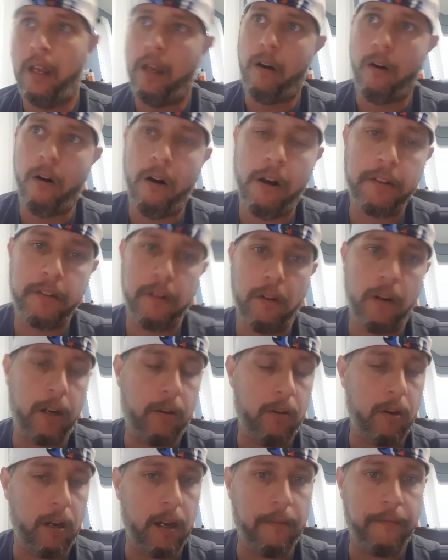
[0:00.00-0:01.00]
Also, I
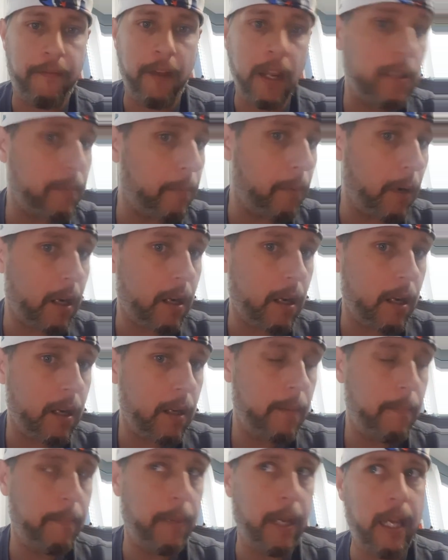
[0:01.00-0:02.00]
created a Facebook
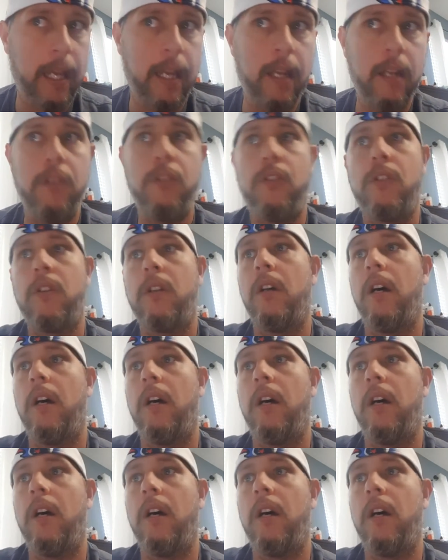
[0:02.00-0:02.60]
page